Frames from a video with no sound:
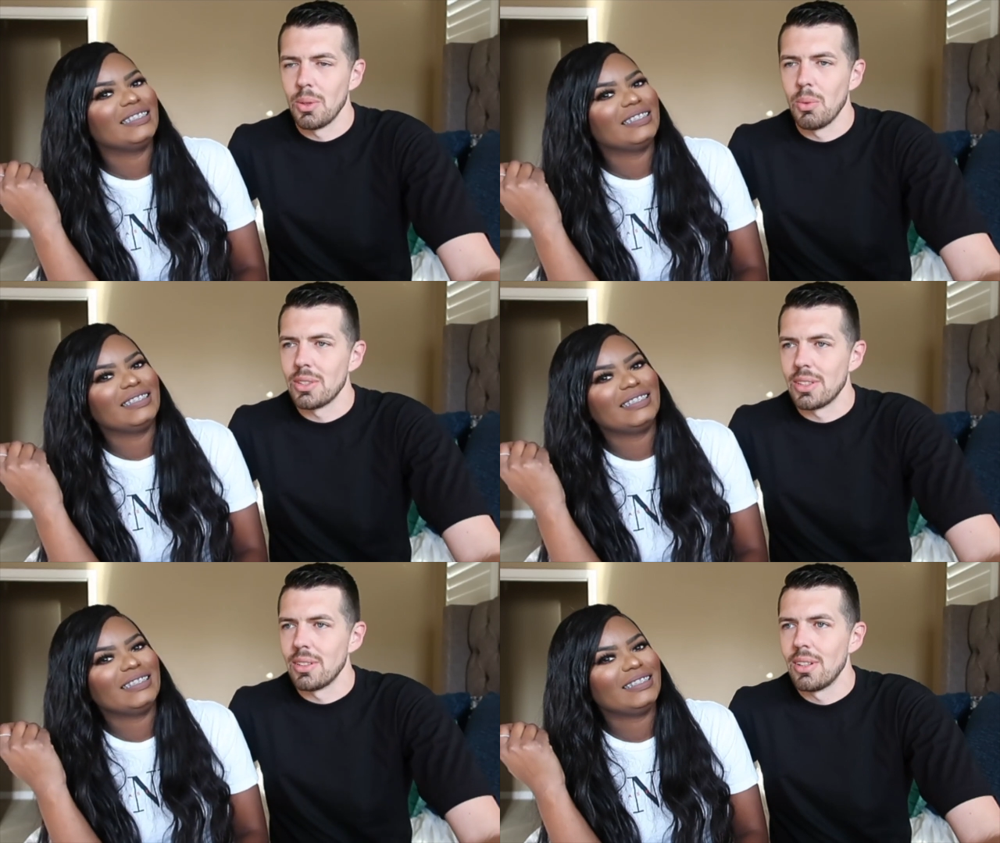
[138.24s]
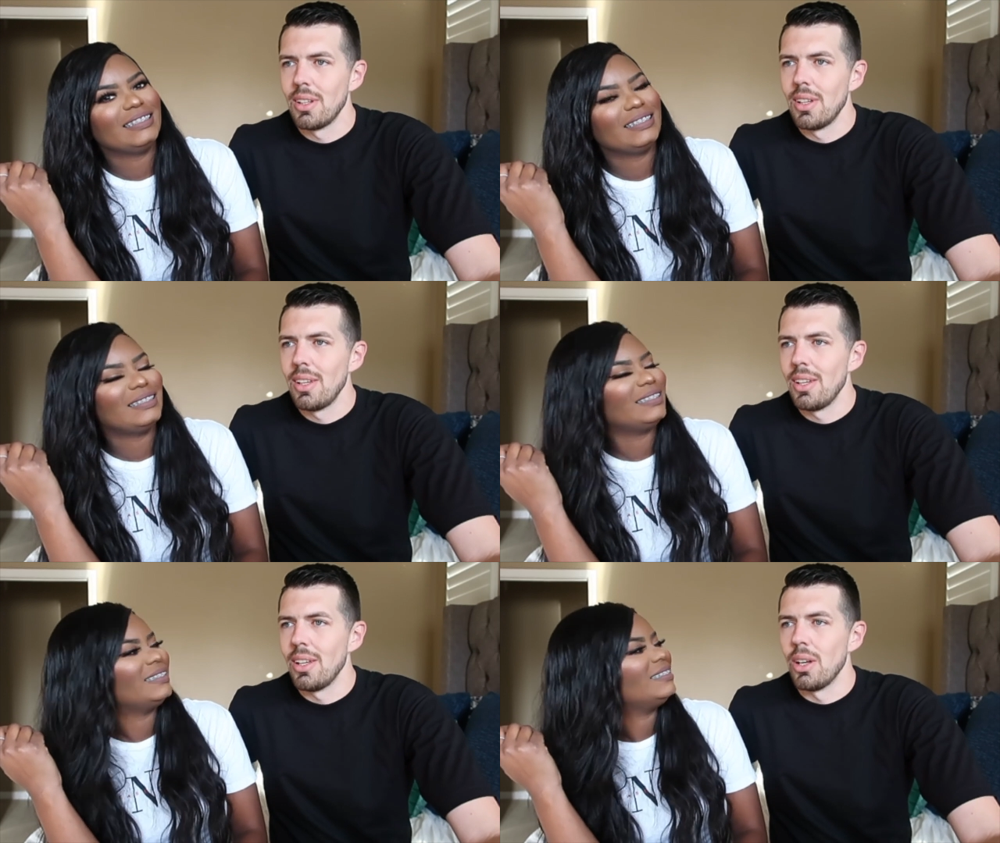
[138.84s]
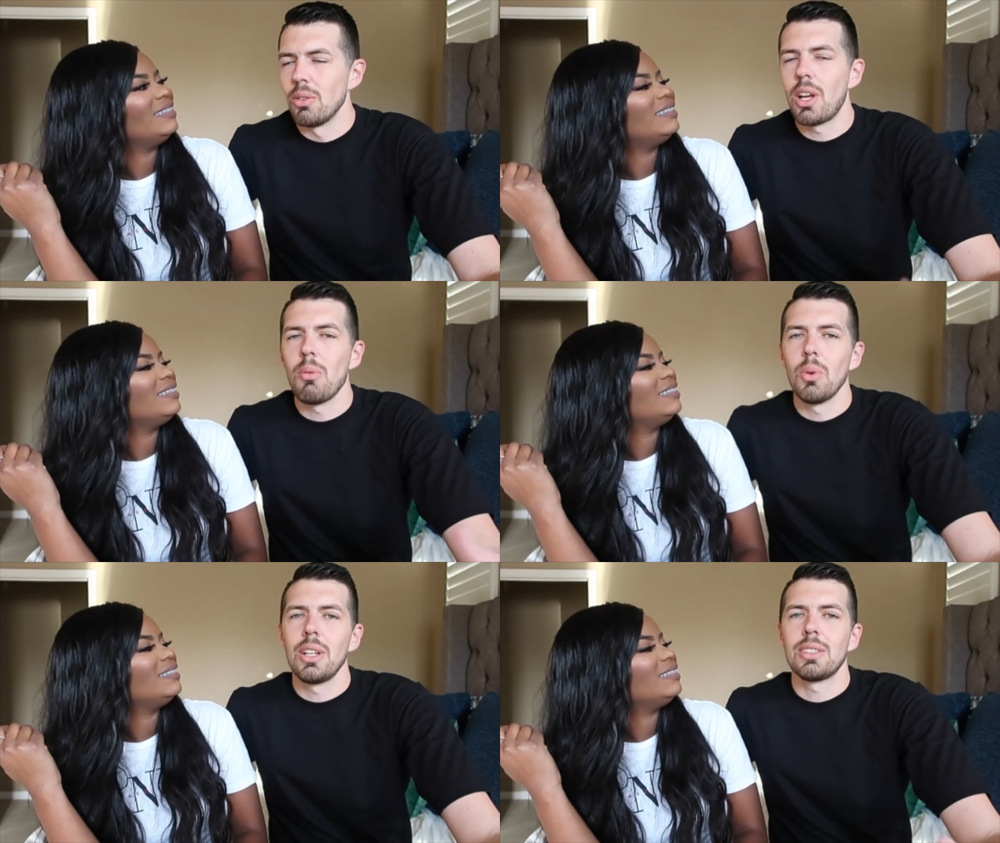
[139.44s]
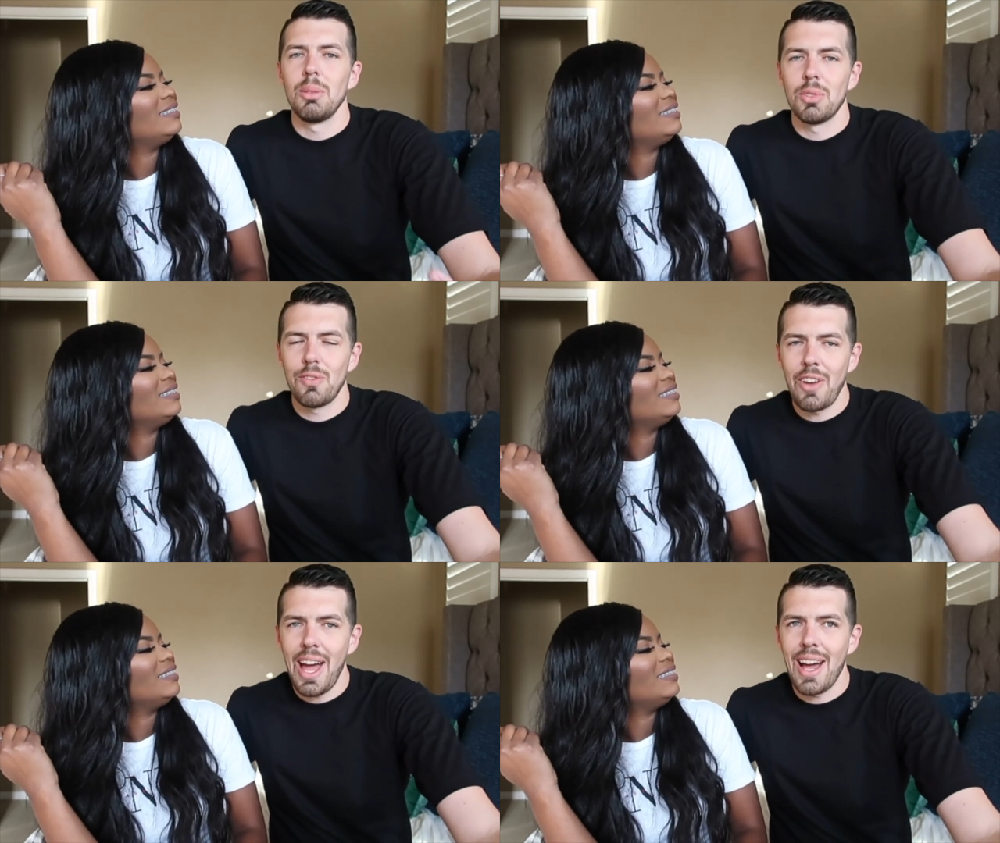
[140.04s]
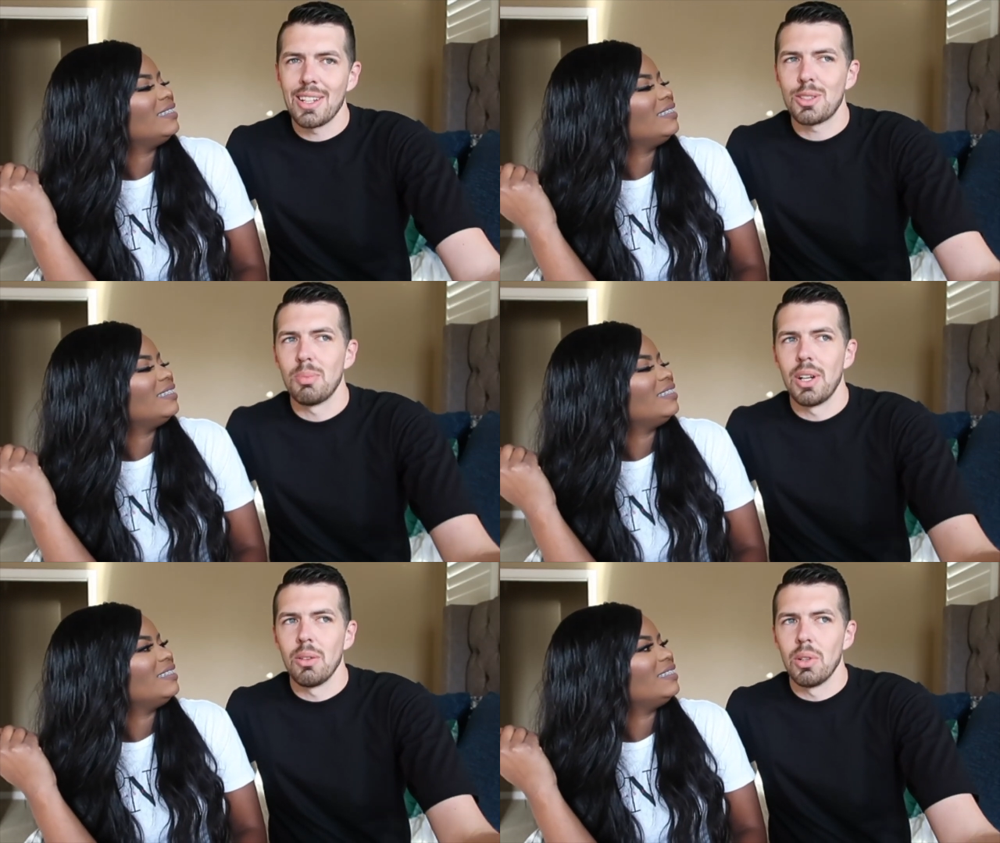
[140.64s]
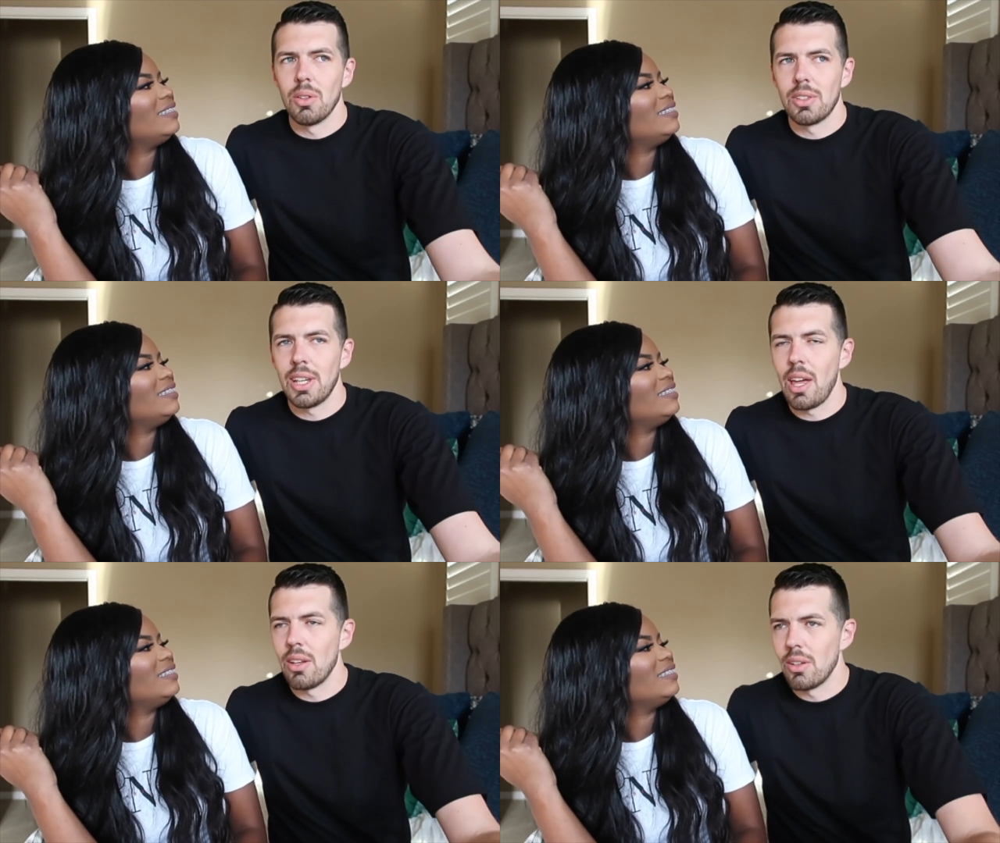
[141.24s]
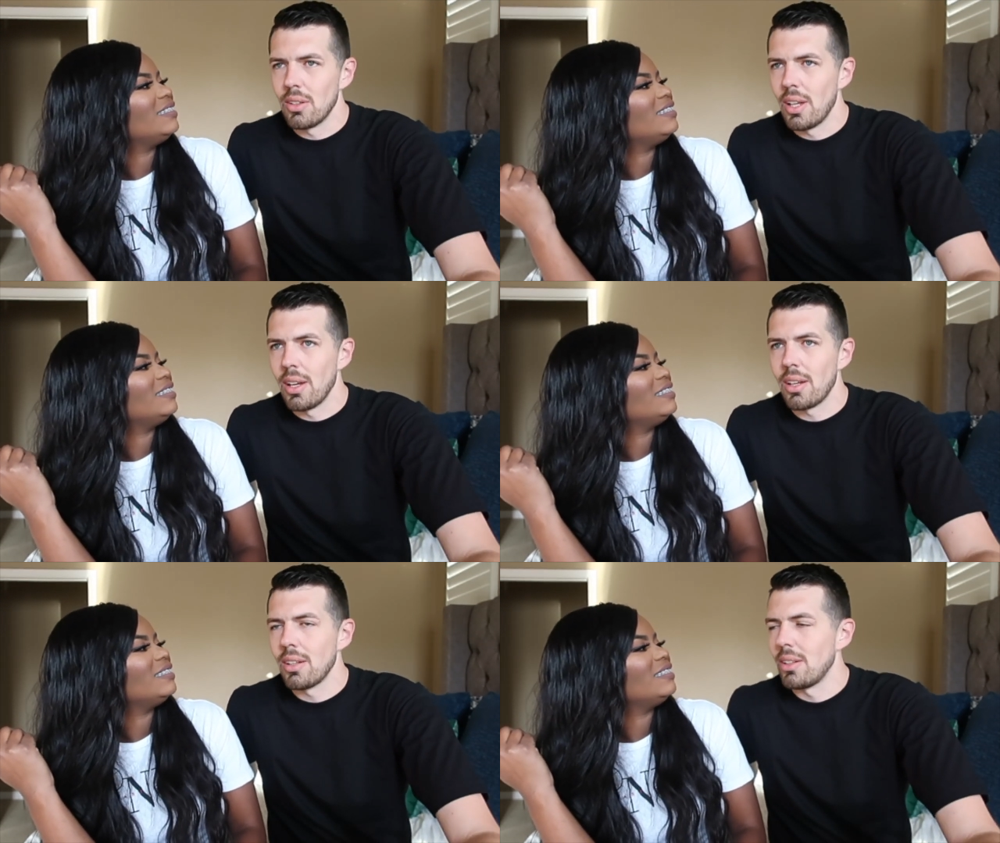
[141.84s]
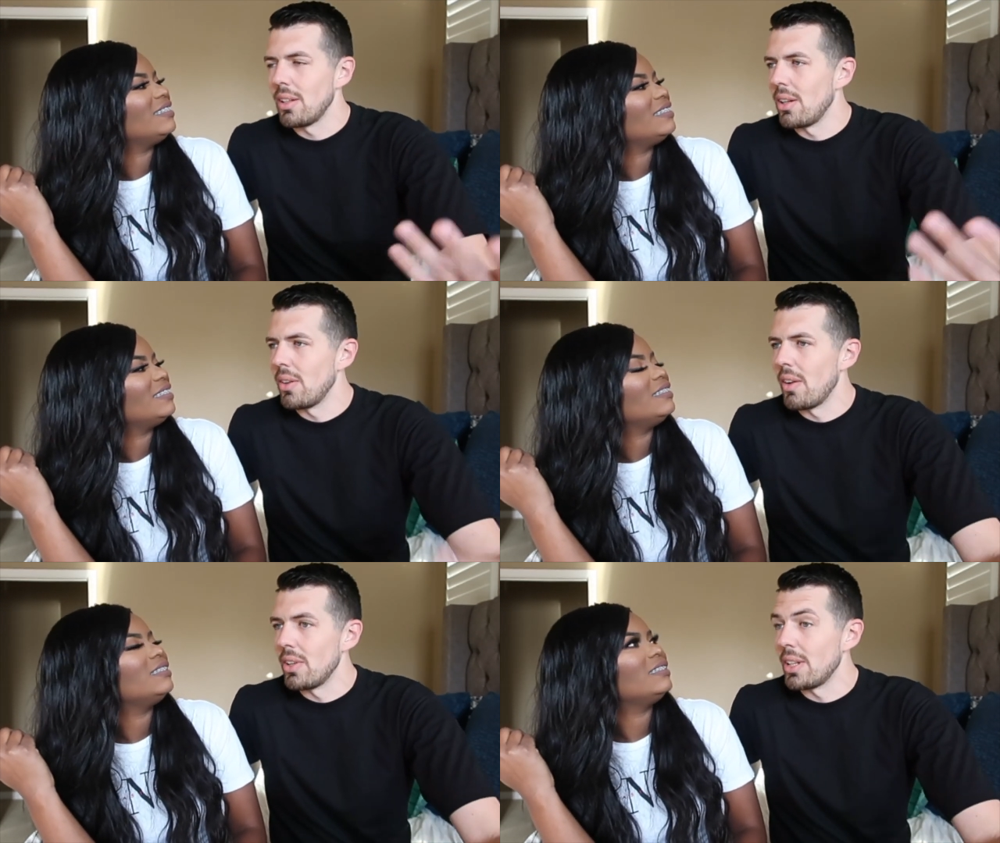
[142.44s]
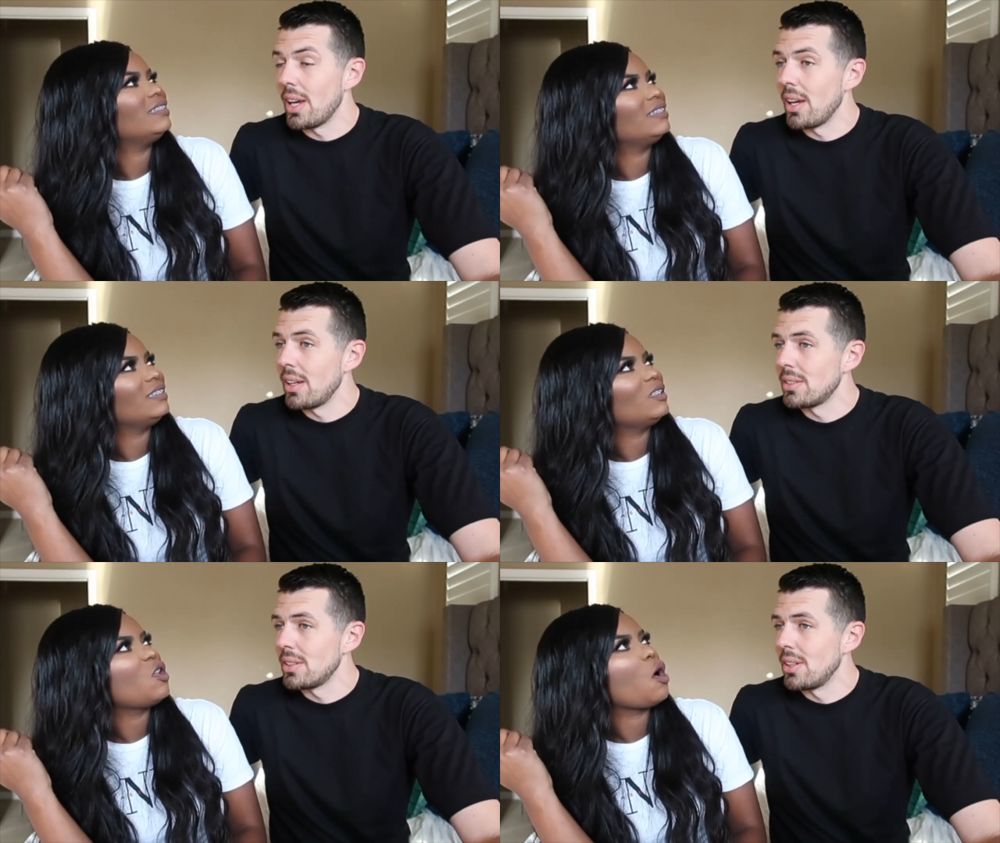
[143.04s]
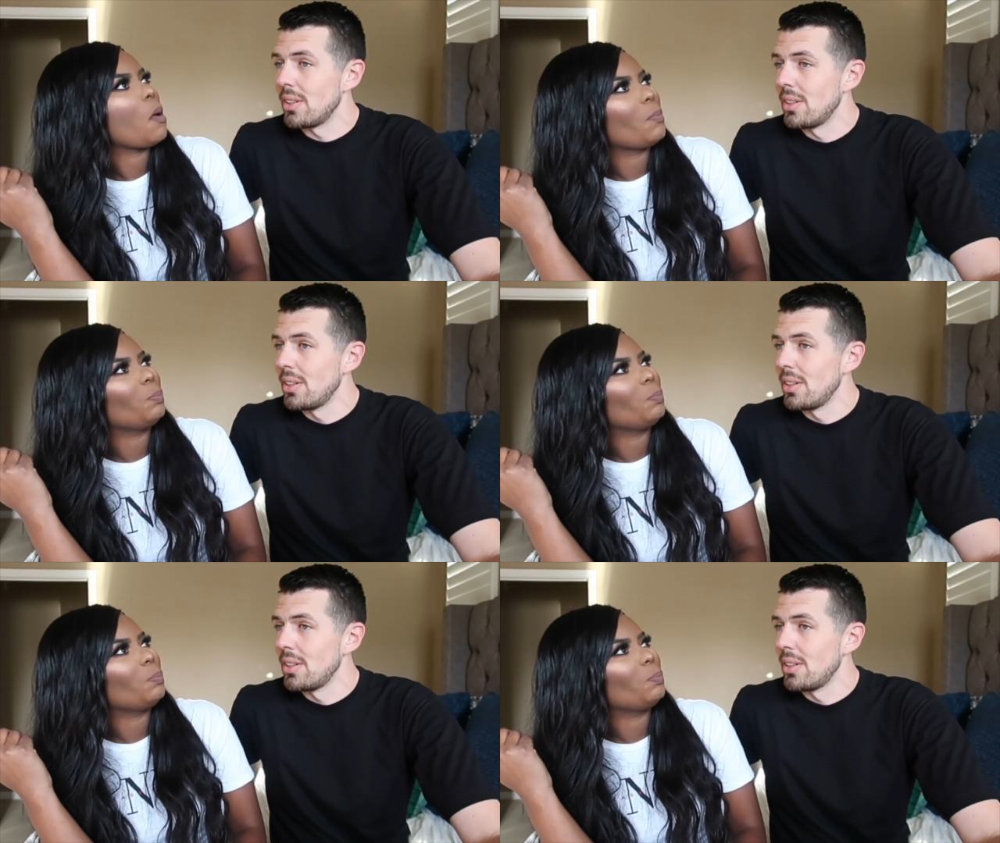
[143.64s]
Speaker 1: it wasn't, you know, a couple weeks seems fast, but we were together like, you know, every day, so.